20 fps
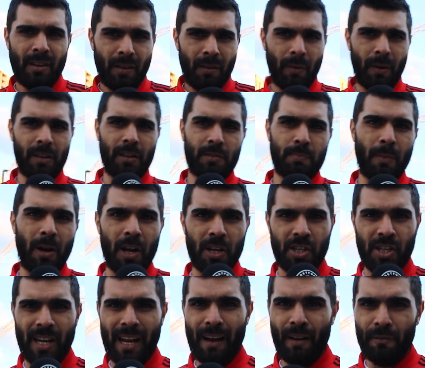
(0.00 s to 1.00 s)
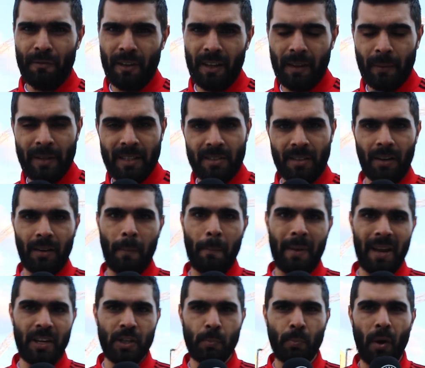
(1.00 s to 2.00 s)
What does Martial think when he's on the
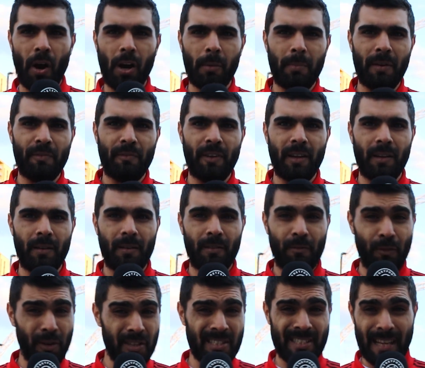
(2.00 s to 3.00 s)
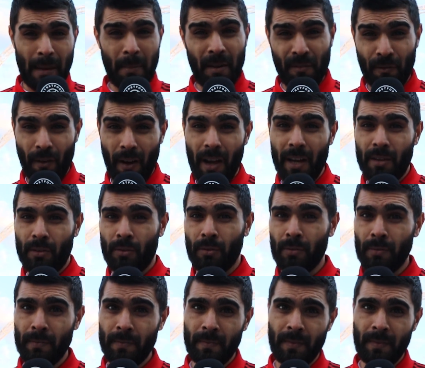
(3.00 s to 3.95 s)
bench? Pogba think for a semi-final.